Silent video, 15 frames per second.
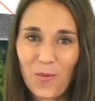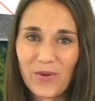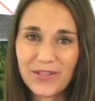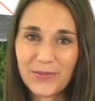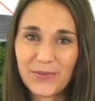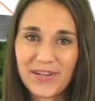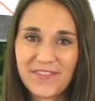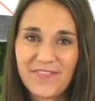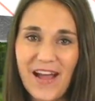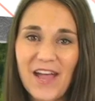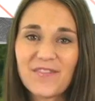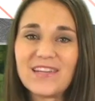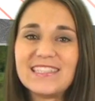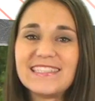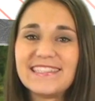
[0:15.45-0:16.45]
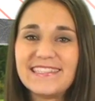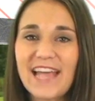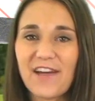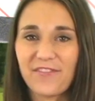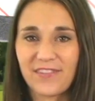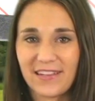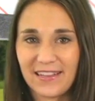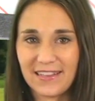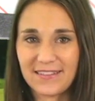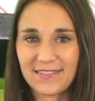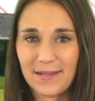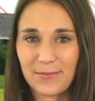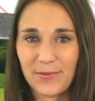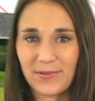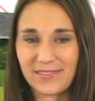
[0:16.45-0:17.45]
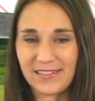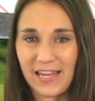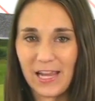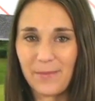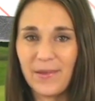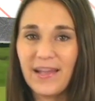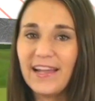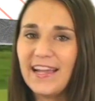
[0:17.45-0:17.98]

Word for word: 125, definitely lives up to its name.